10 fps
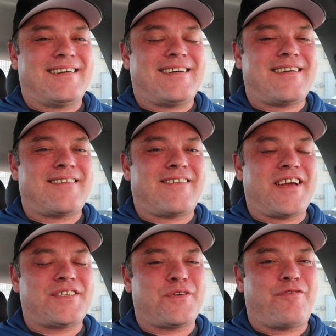
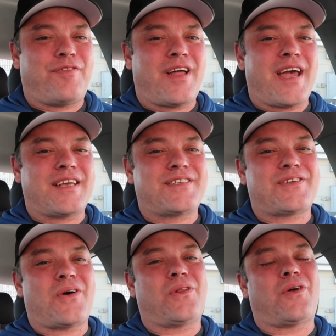Alright, so flying
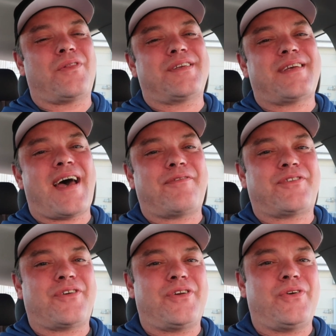solo this
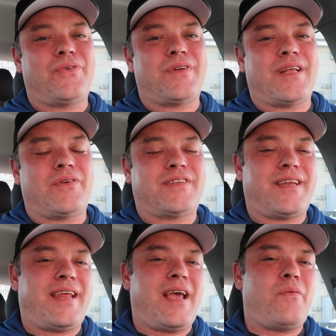afternoon.
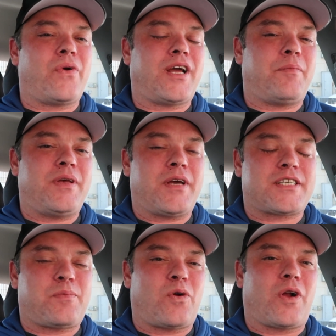Today we're going to be
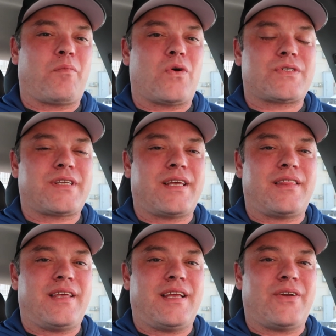exploring mostly
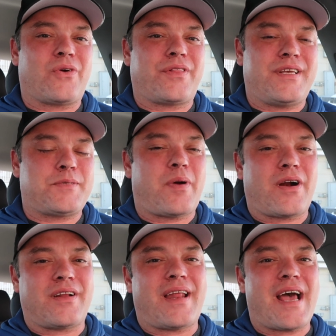the northeast
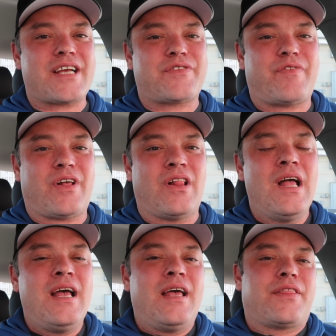part of Nashville.
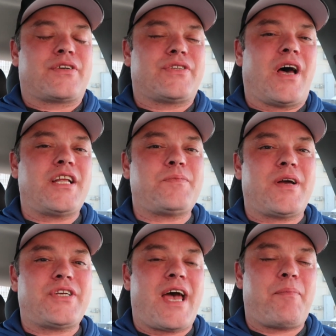There's not as
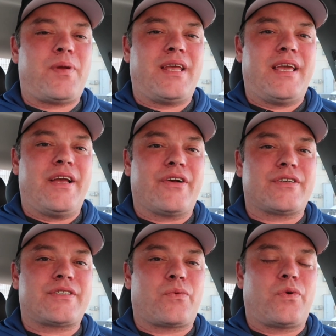much happening
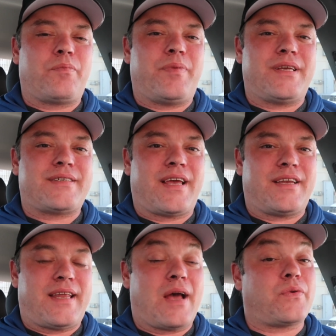here as there would be, say,
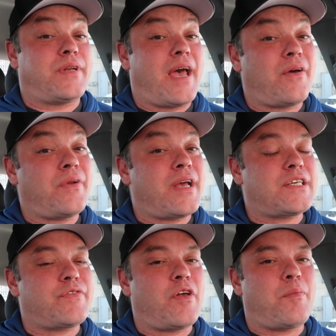in downtown
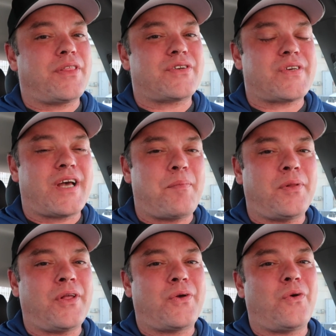Nashville, but there's a
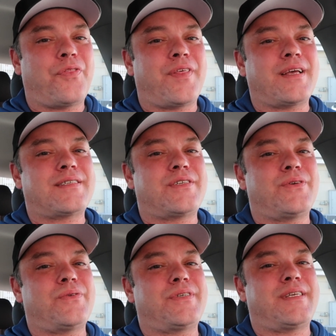couple of cool things
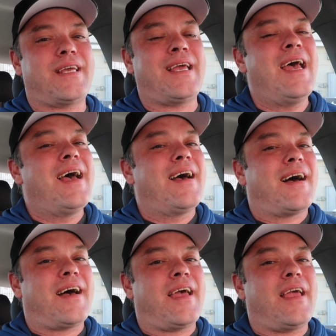to see.
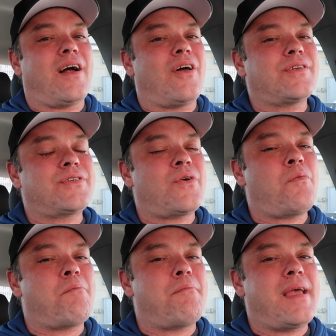I
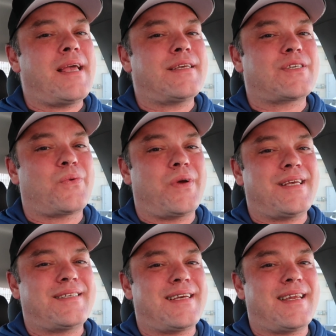also may
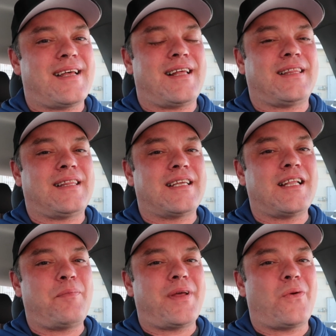squeeze in a
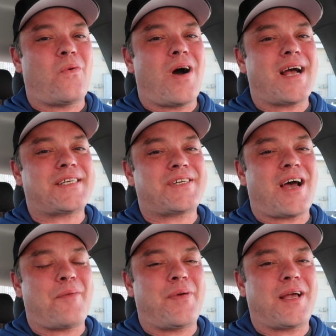little bit of watch
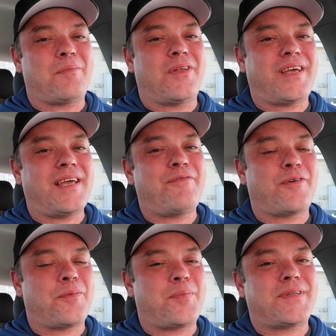shopping. I'm looking
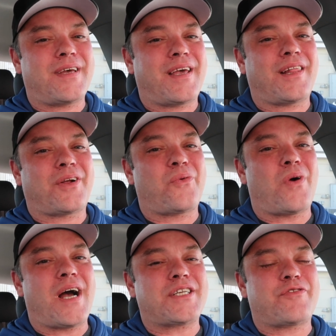for a particular
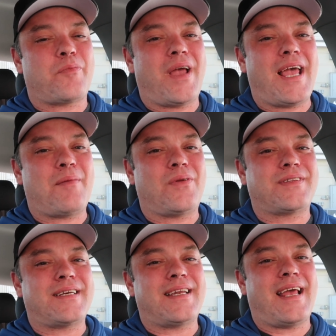watch from
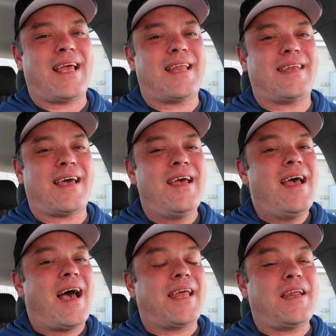Hamilton, and
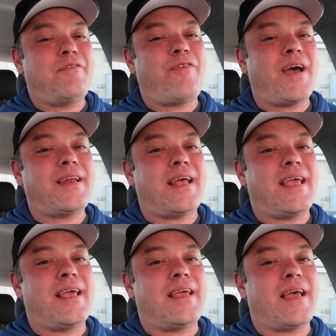I did find
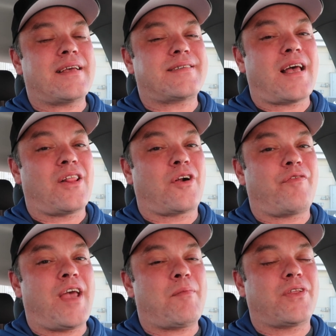a seller
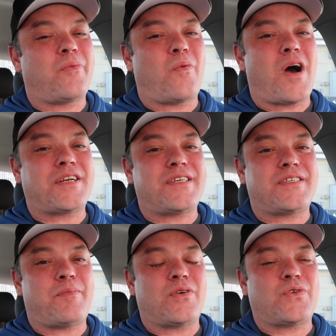of Hamilton
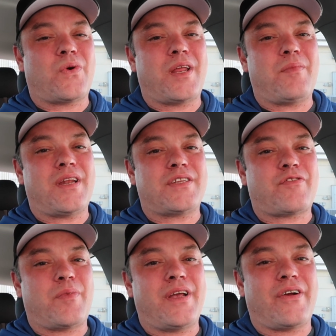watches about 20
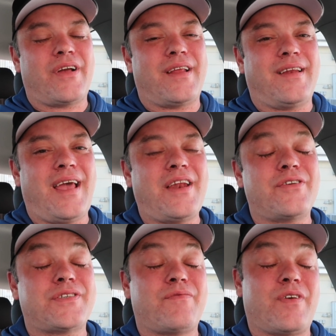minutes from here in
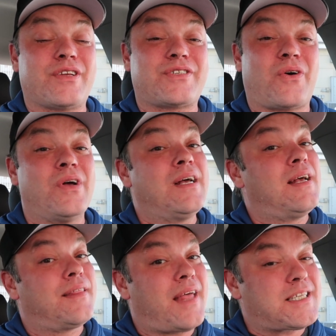Hendersonville, so
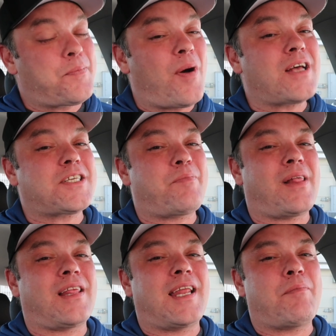that's a
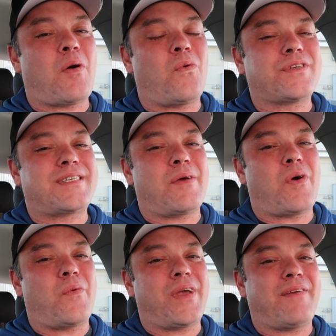possibility, but we'll see
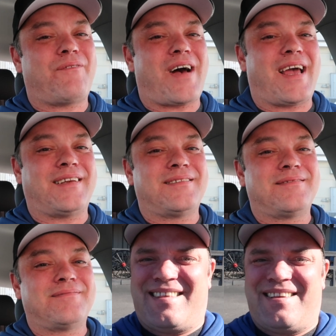what we can find.
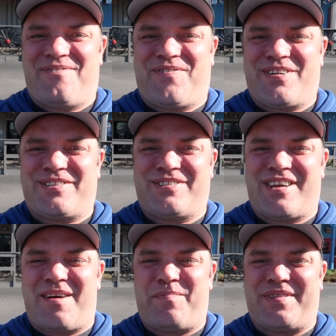The first
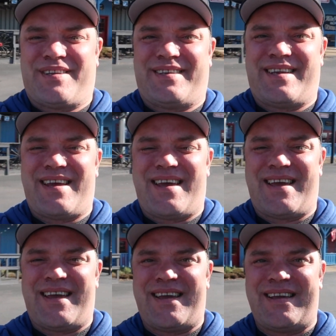stop of the
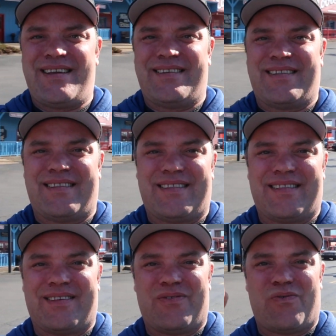day,
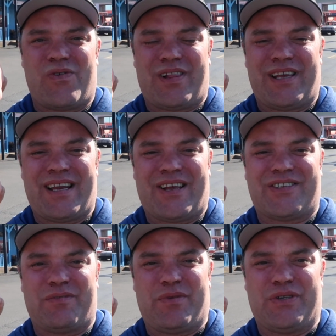the Willie
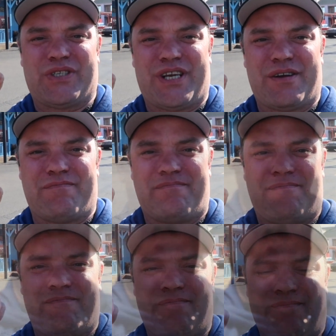Nelson Museum.
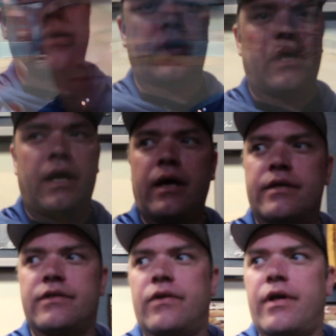Okay,
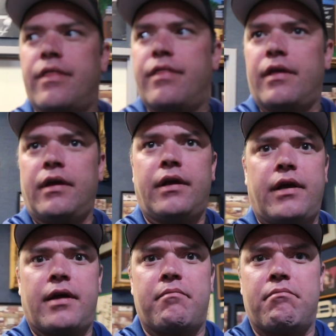so I
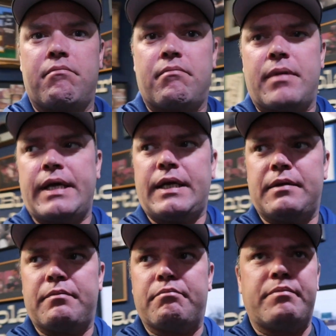think I might
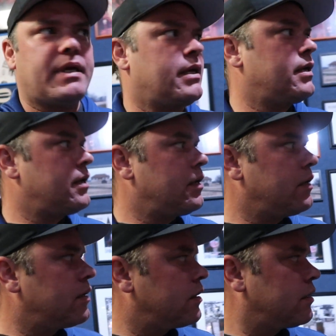be
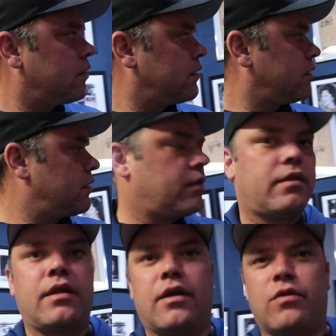
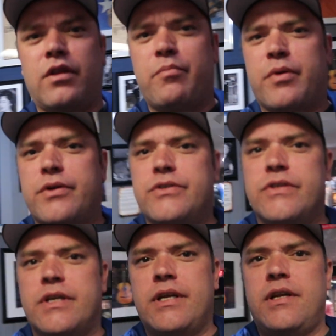the only
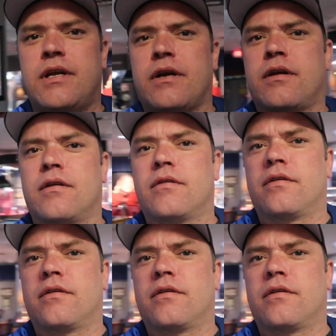person in here.